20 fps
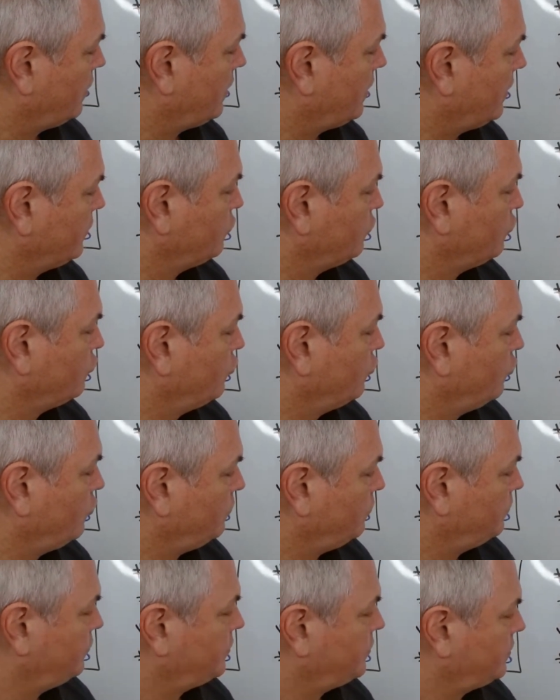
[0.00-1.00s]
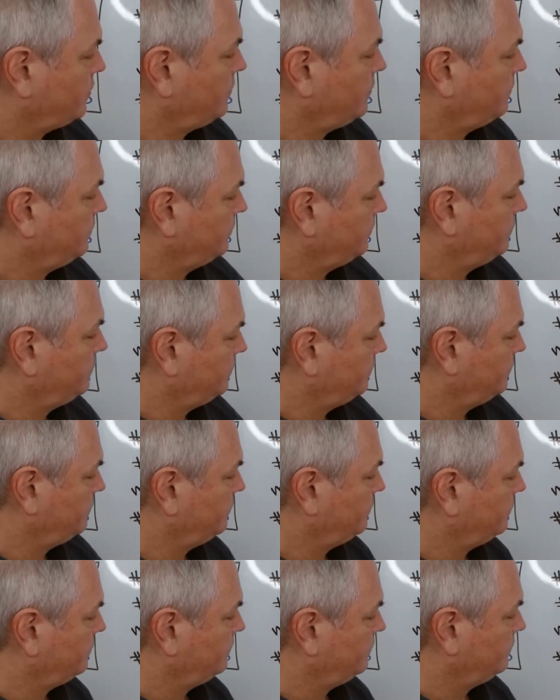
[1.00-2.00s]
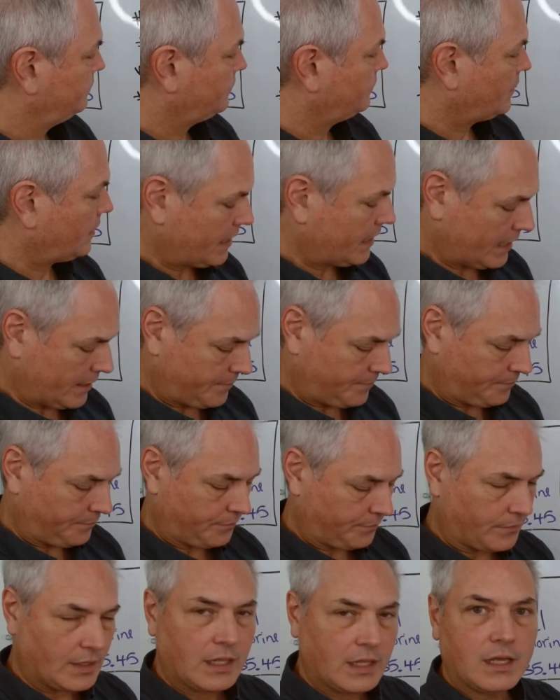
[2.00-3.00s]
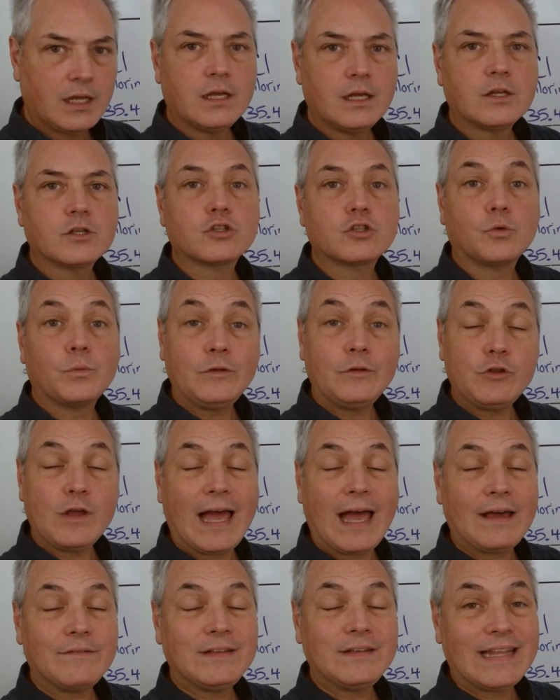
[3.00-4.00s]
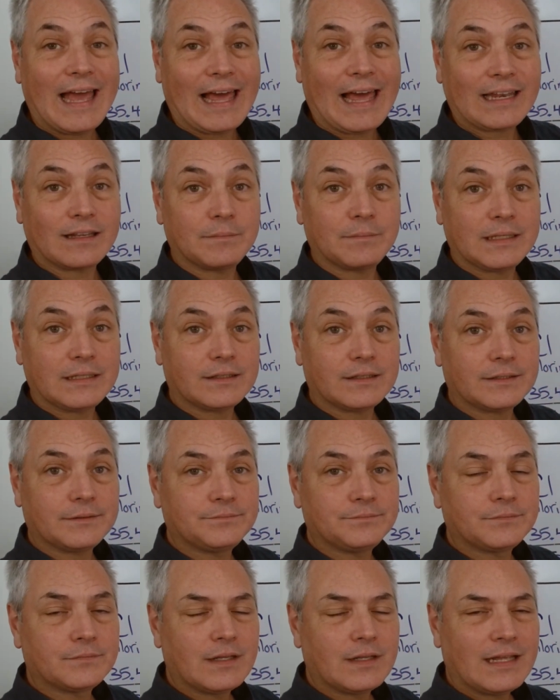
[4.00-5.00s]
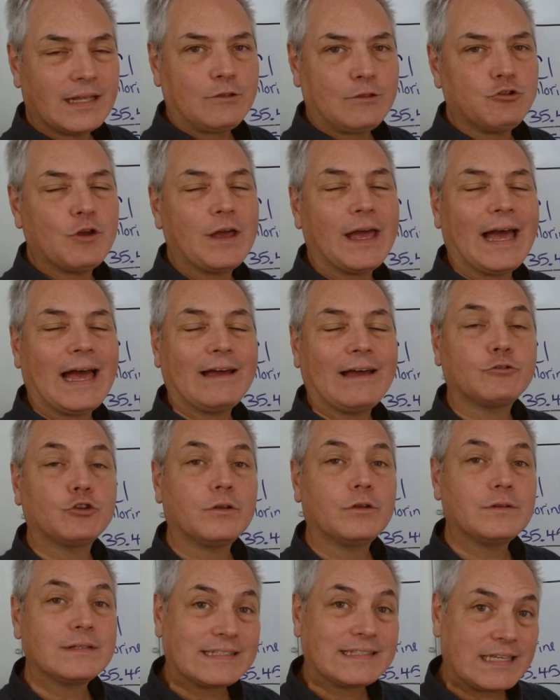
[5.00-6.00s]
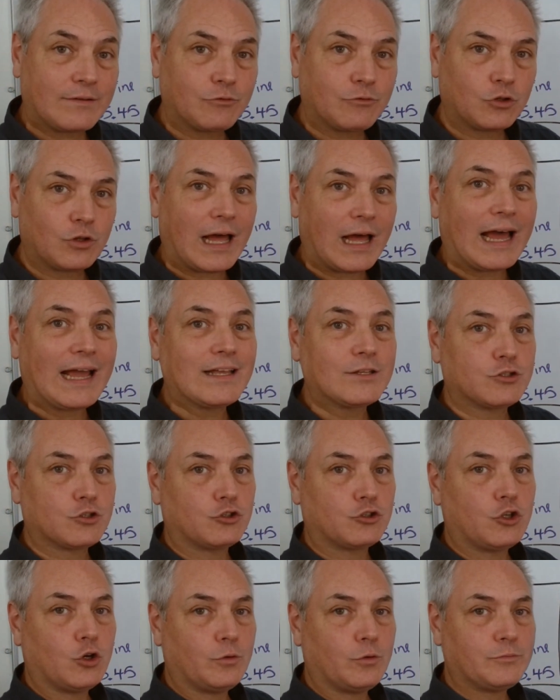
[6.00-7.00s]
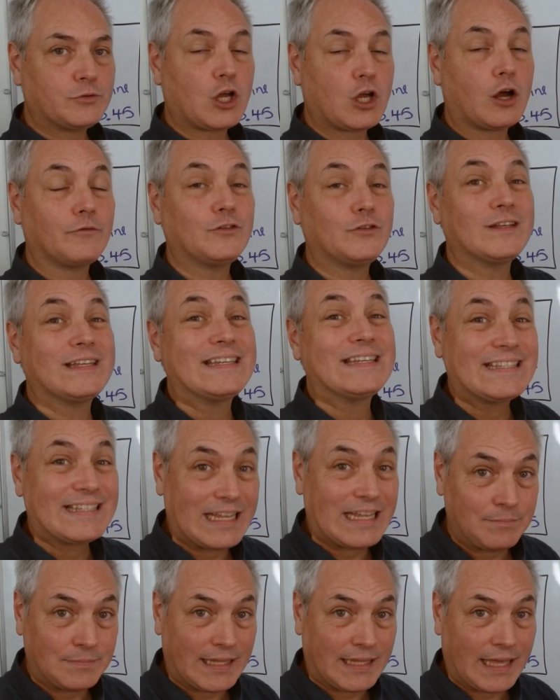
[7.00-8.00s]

Isotopes. Okay. So when you have an element and you have several isotopes of the same